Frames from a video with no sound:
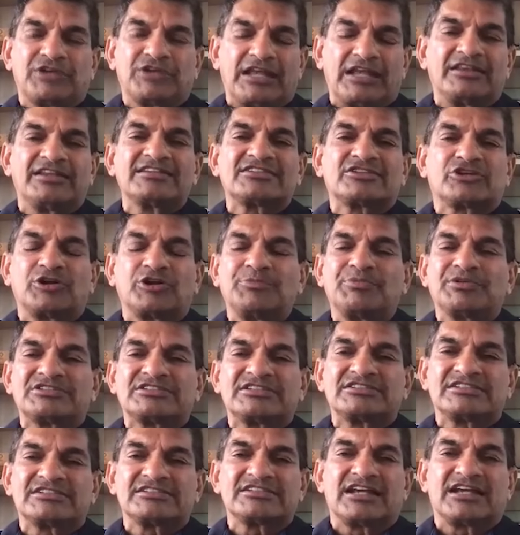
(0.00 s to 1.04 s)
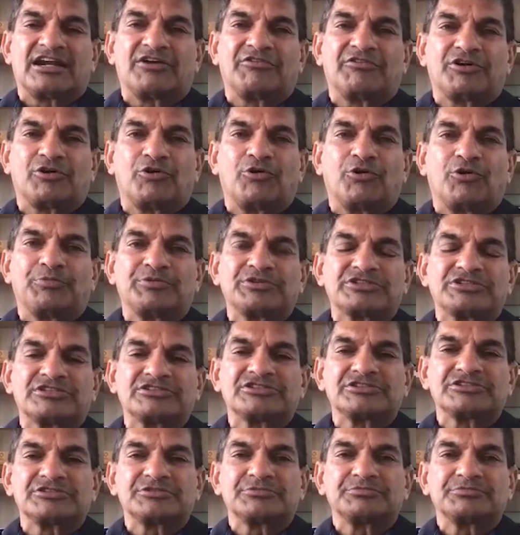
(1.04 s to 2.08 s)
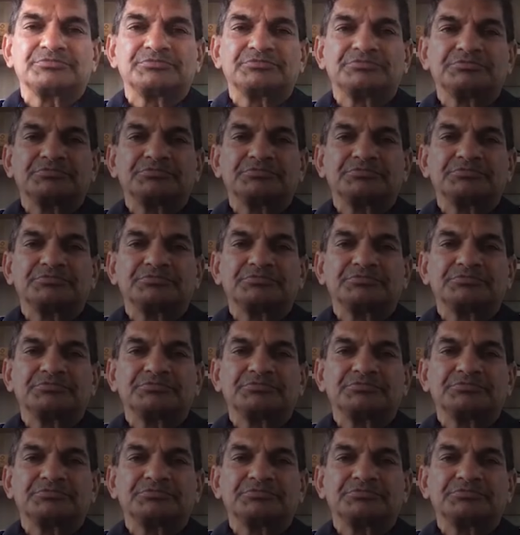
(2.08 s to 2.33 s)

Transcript: And these three businesses are our core businesses.